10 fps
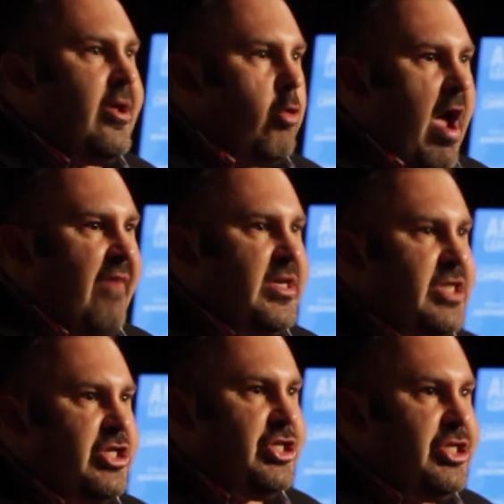
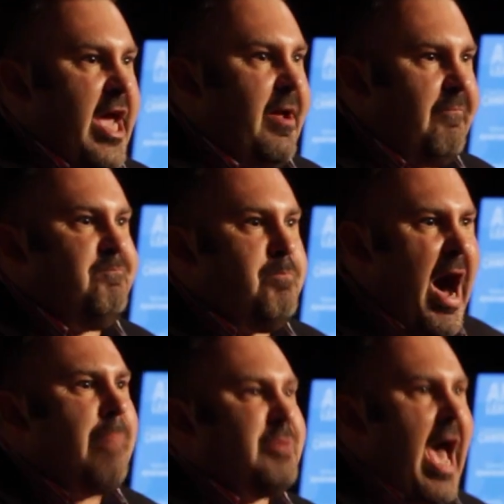Kravitz's dick
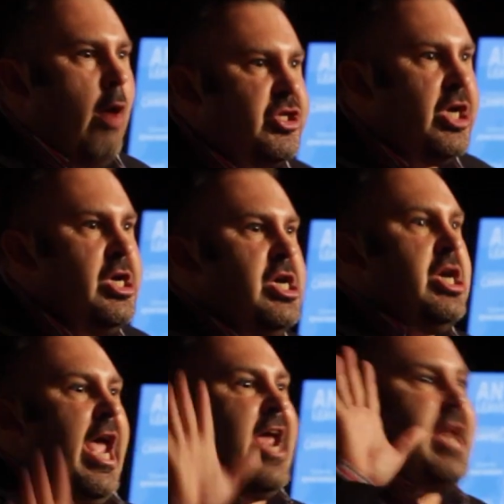popped out
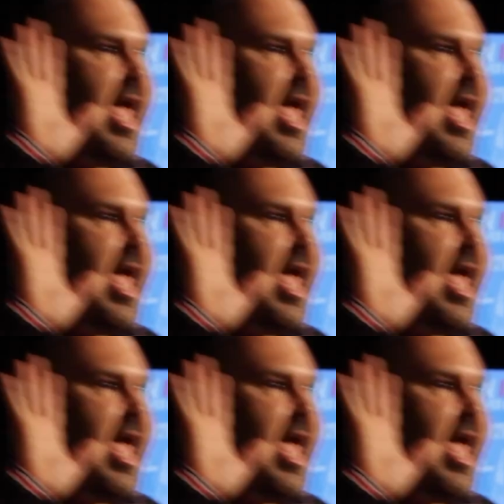in